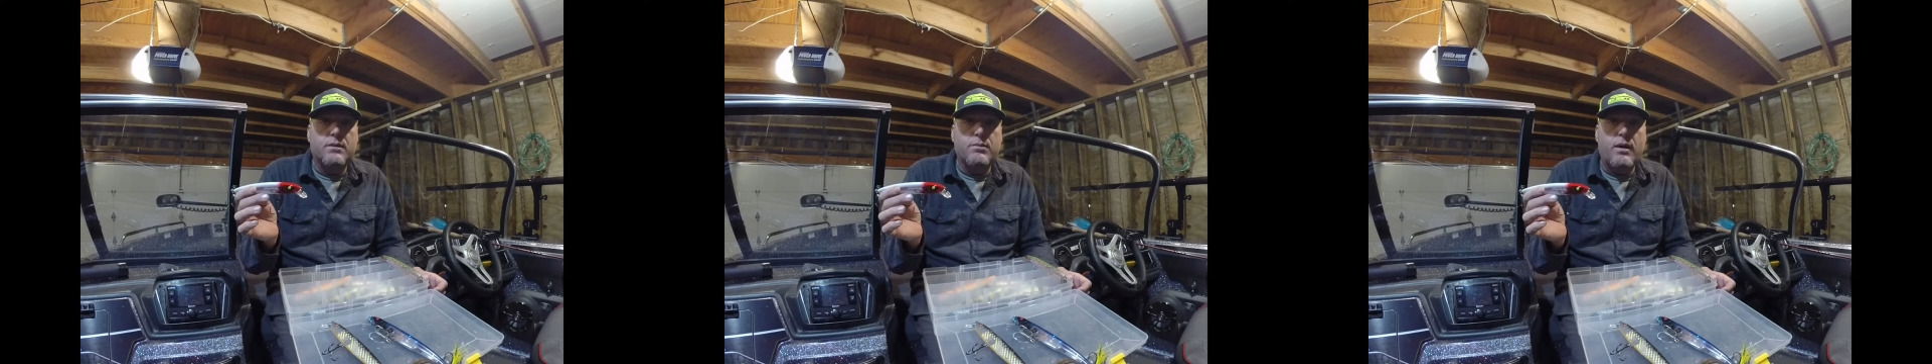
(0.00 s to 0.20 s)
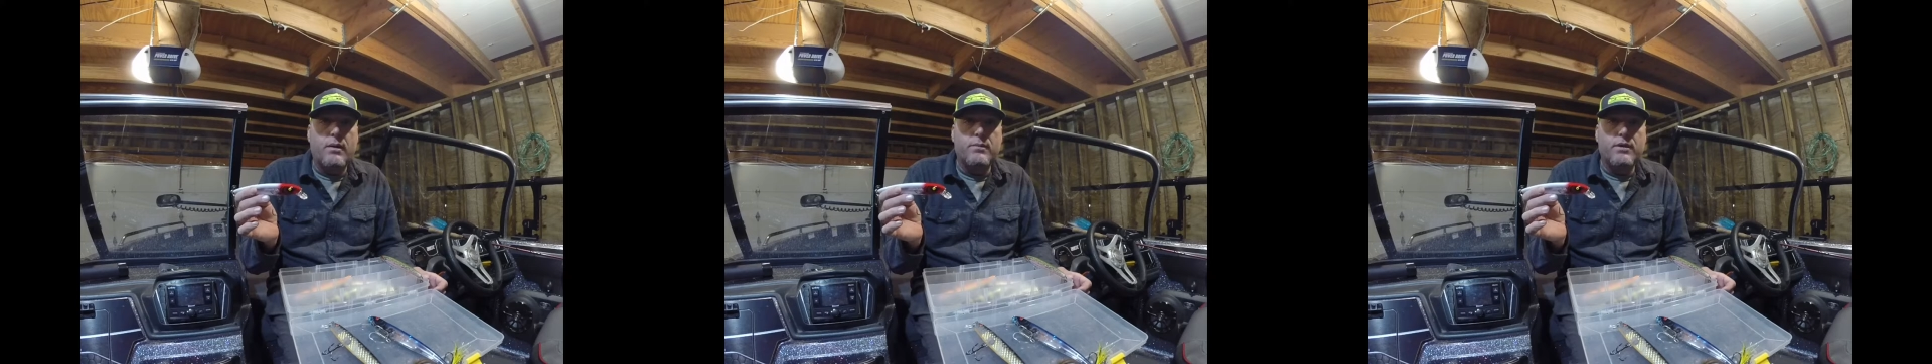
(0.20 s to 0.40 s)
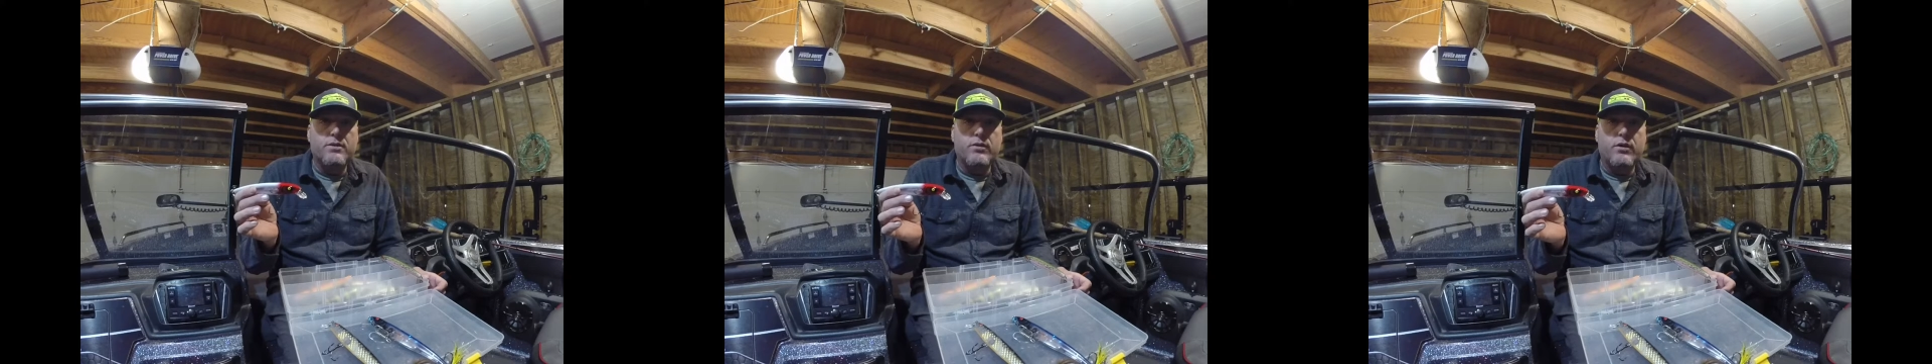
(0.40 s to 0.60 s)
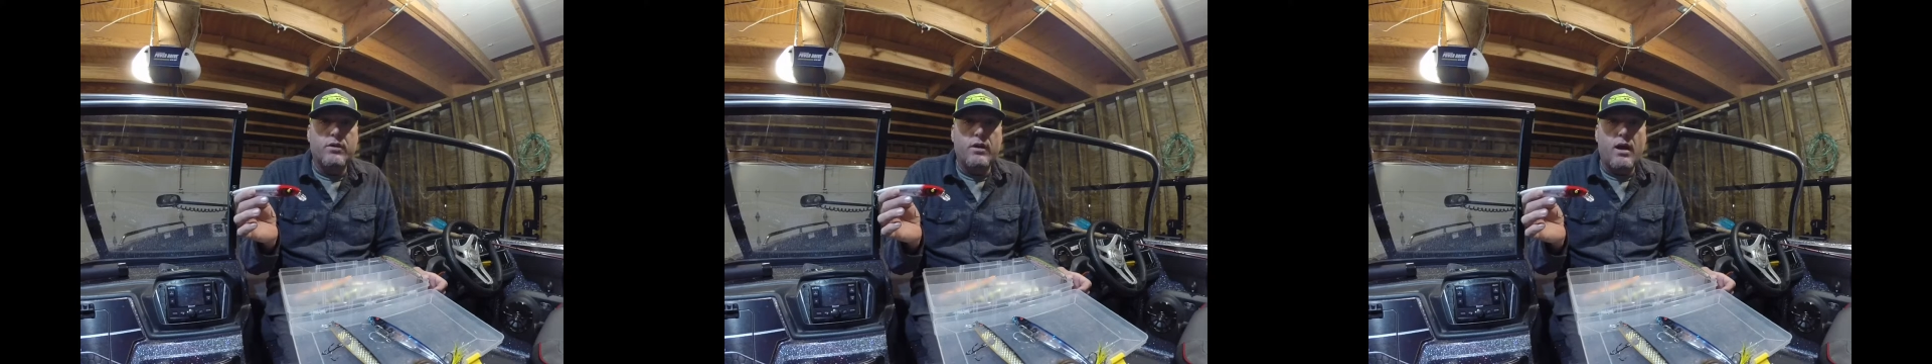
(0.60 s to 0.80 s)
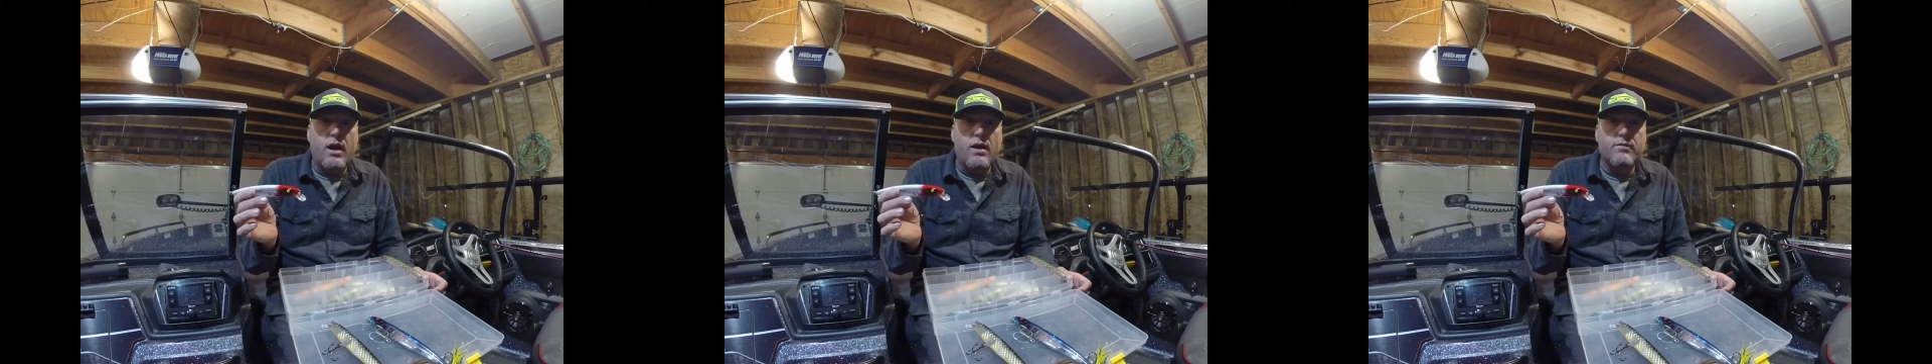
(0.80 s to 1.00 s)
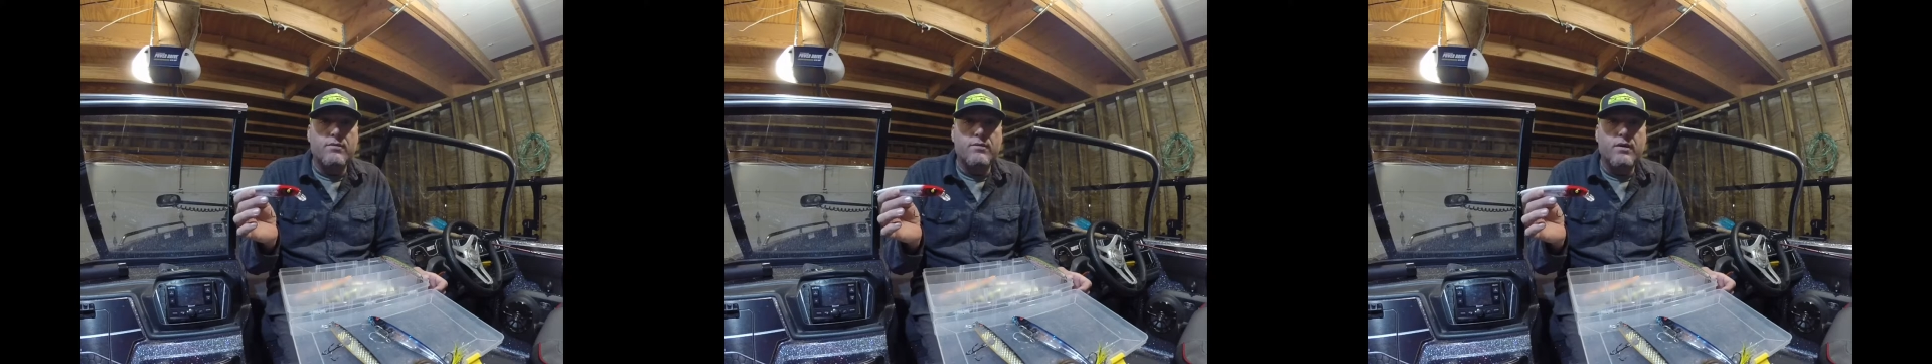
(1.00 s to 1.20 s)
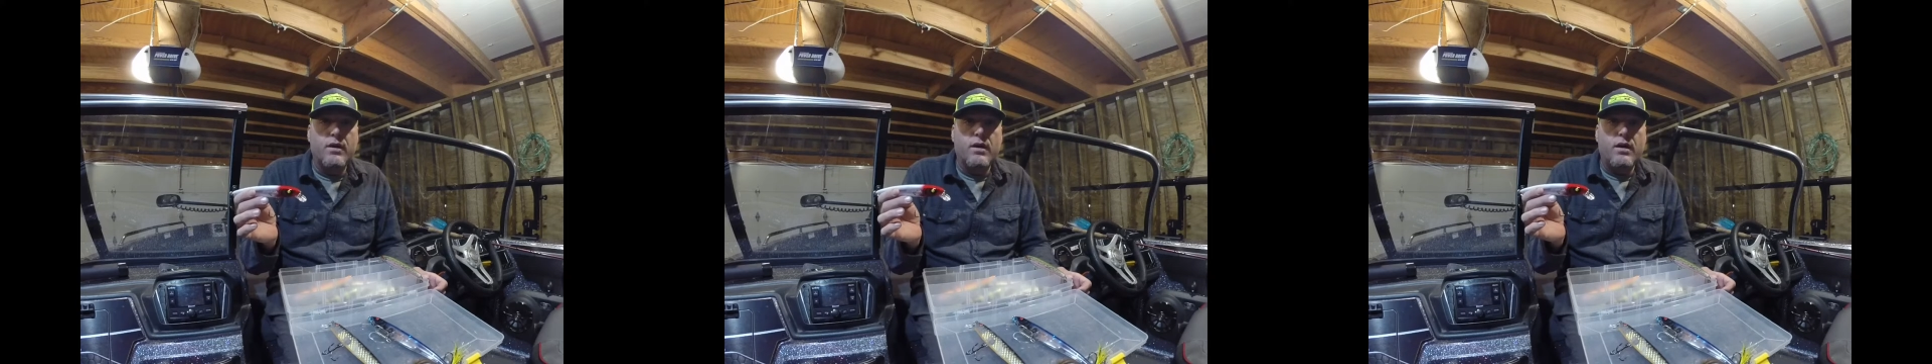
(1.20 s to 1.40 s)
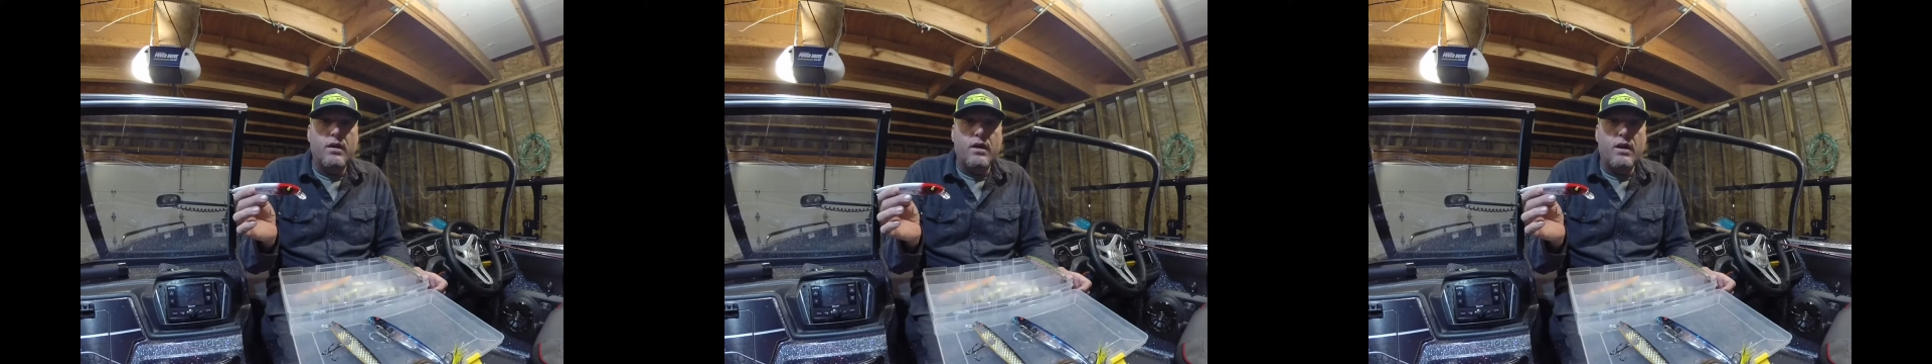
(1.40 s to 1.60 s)
are probably turned off.
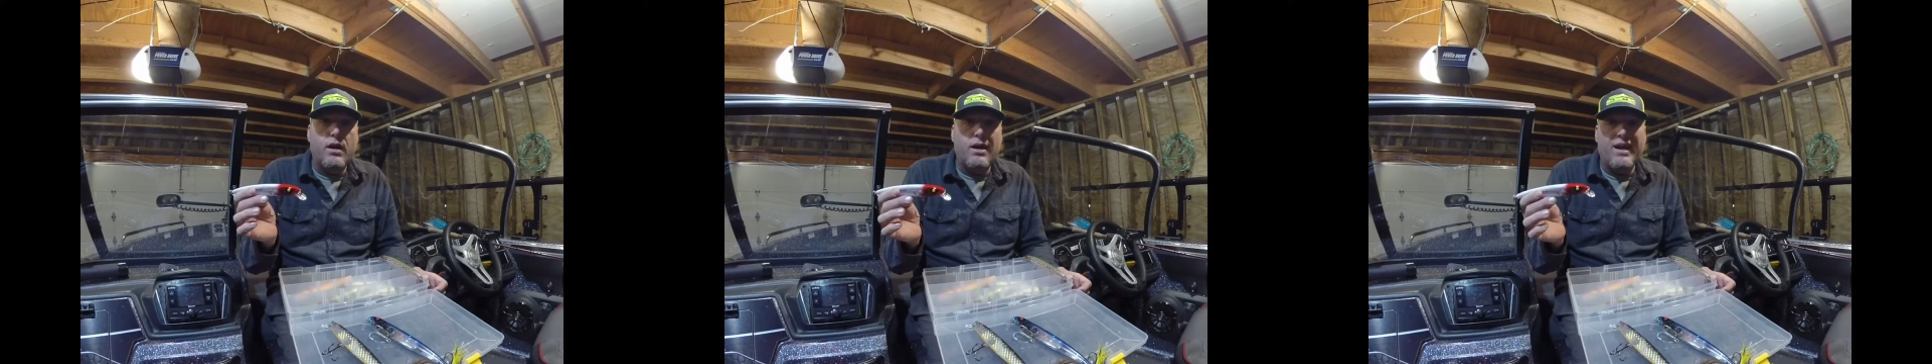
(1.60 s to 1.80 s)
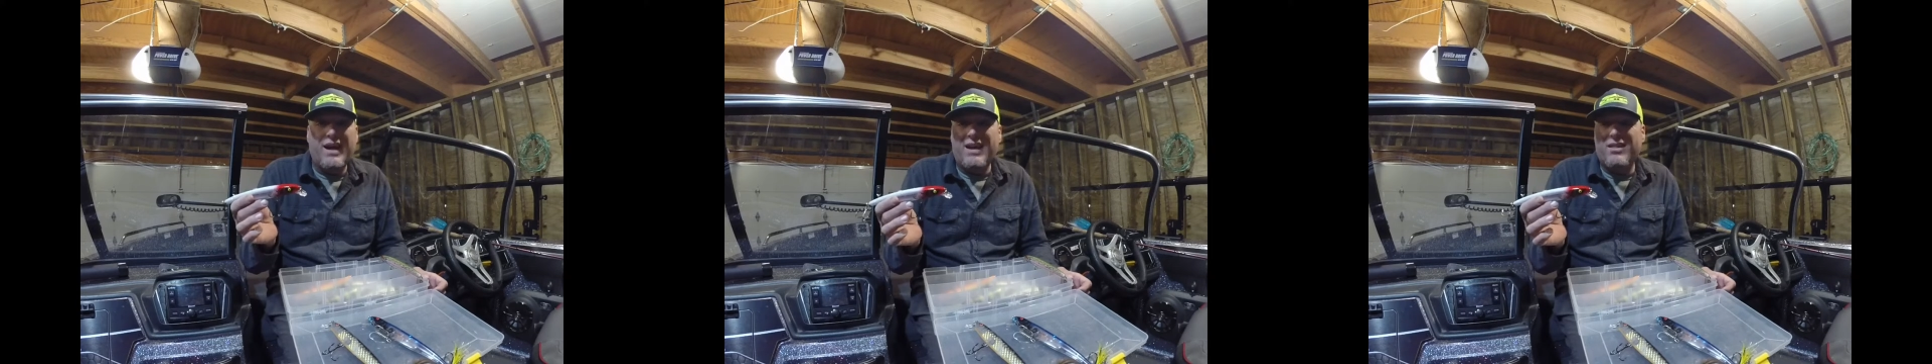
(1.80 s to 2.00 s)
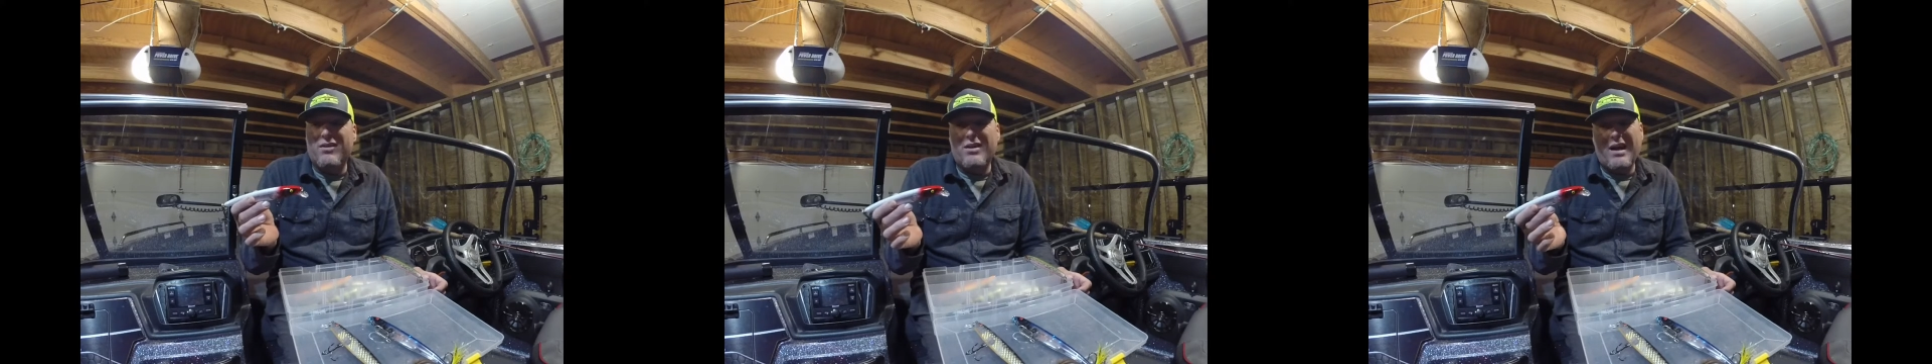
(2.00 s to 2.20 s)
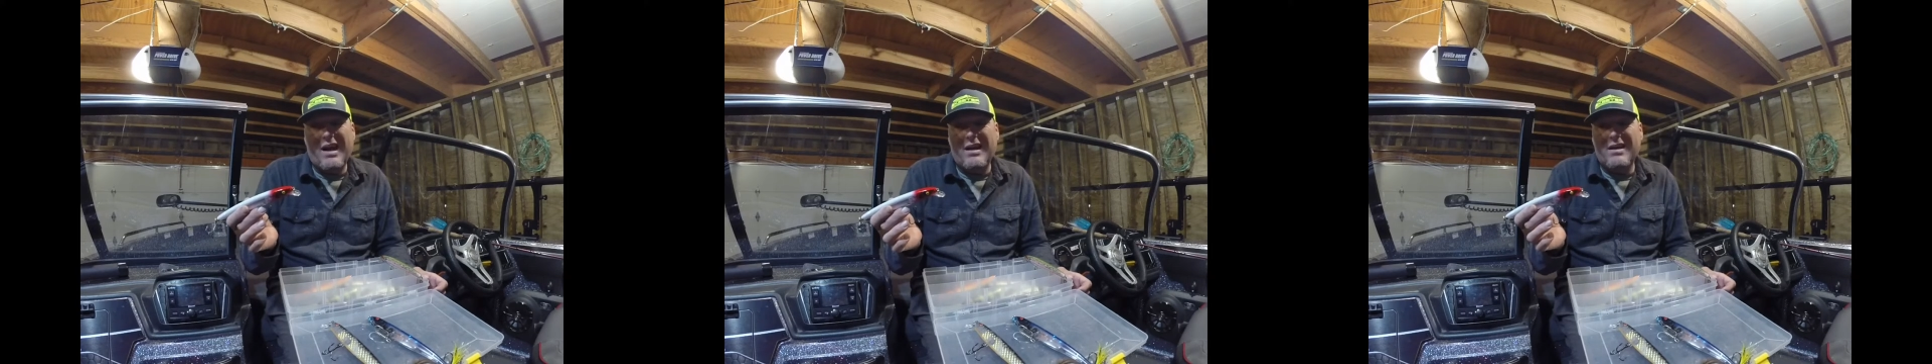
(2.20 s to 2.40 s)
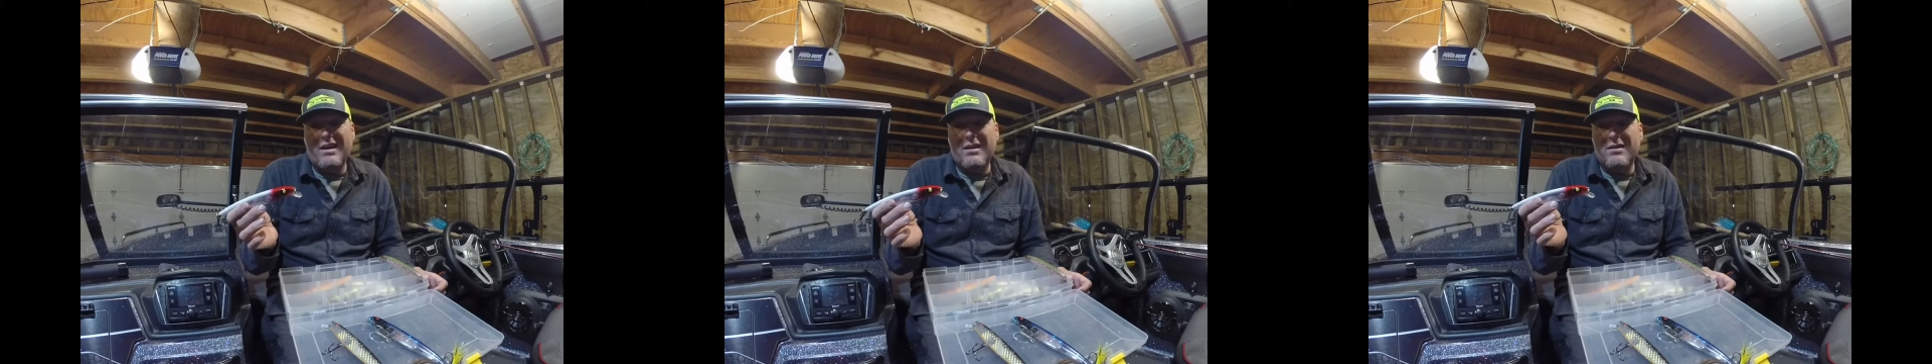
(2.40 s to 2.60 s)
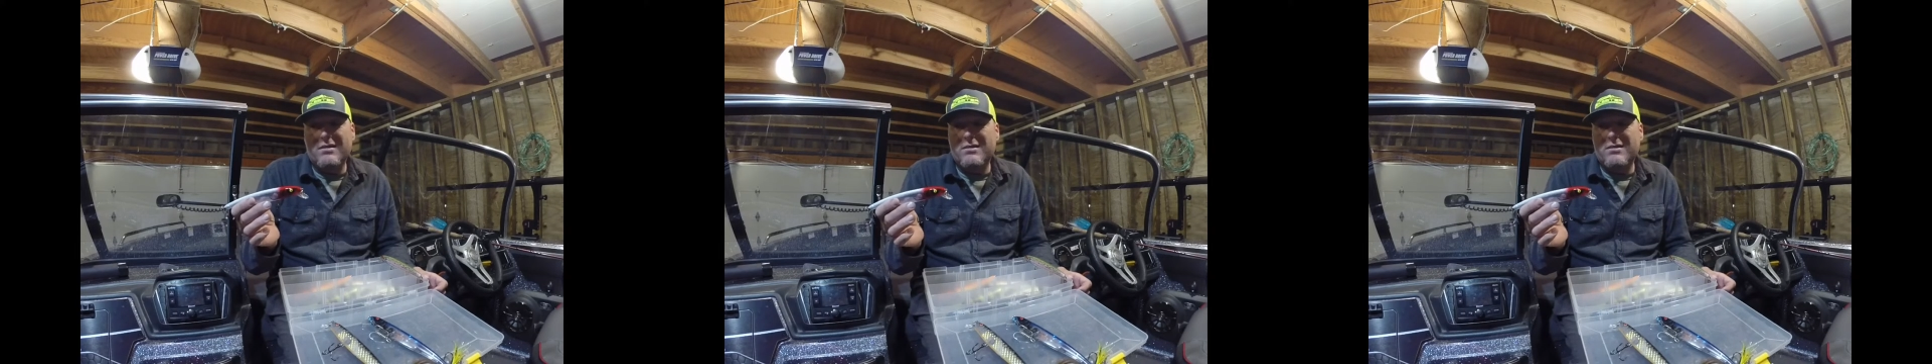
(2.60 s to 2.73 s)
They're not